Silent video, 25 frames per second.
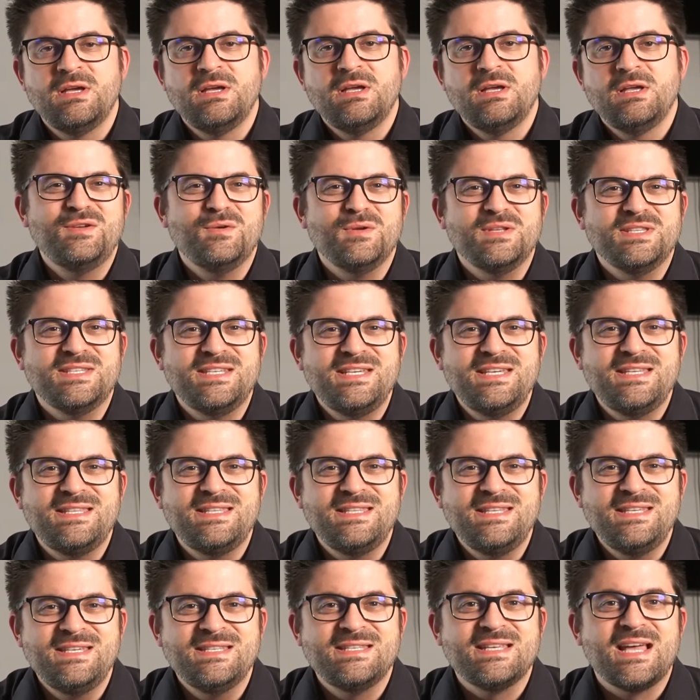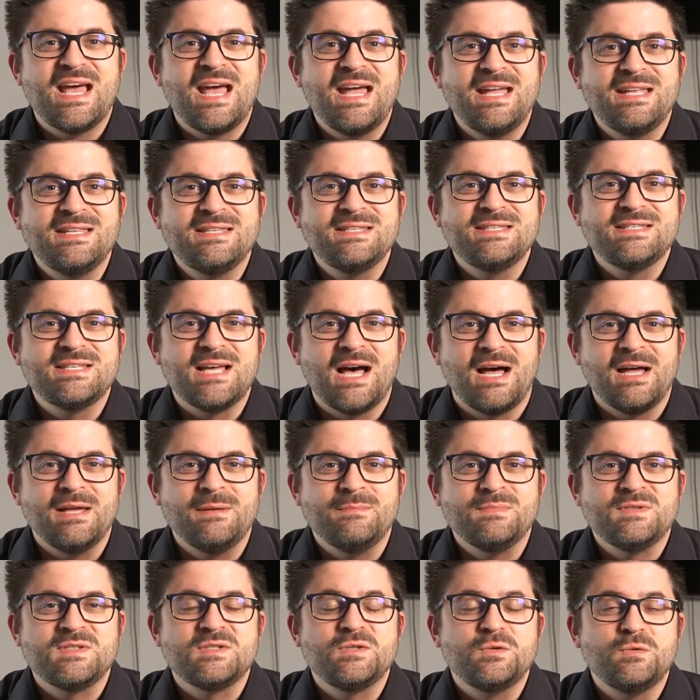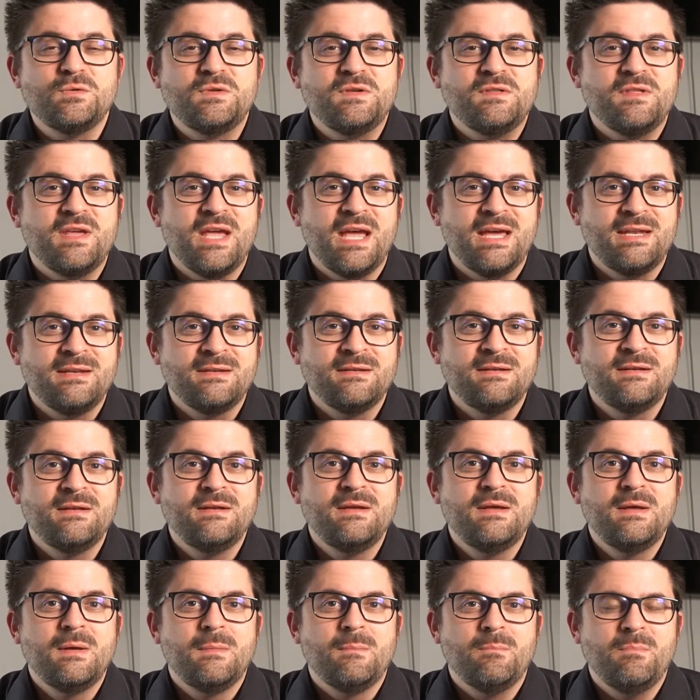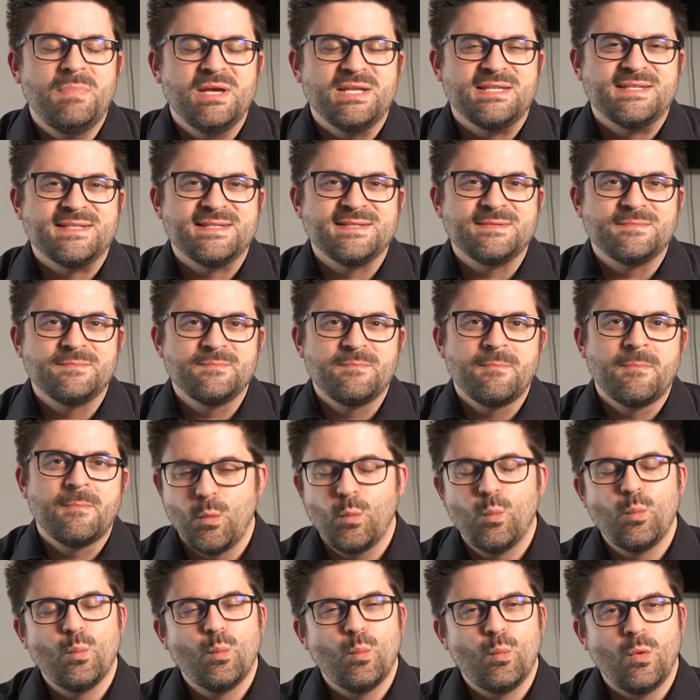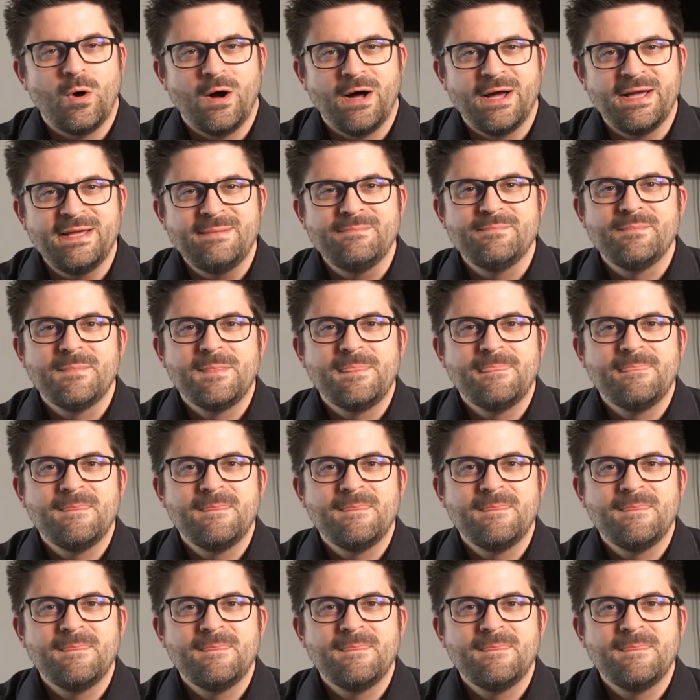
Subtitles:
you indeed need n times 2 to the n bits. Why?